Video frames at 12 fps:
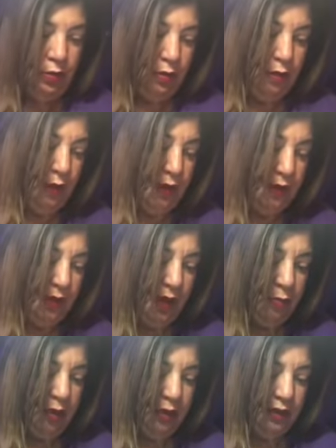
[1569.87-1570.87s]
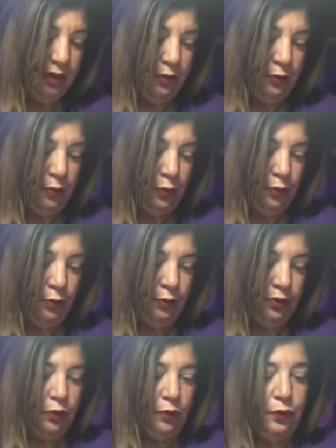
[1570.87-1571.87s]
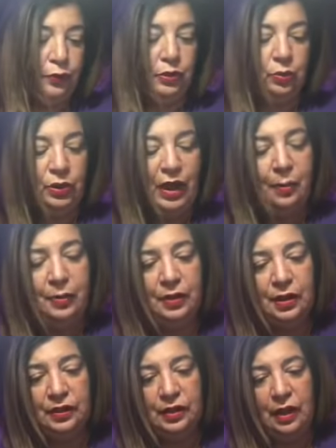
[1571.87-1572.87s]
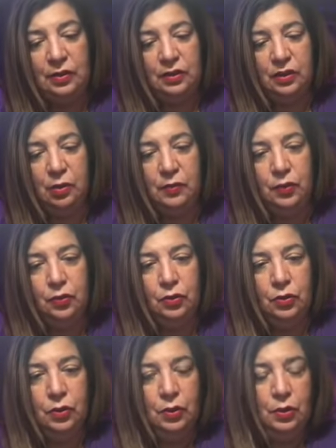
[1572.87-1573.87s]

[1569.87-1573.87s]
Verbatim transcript: Divine timing is here for you. So for what happened is that some of you,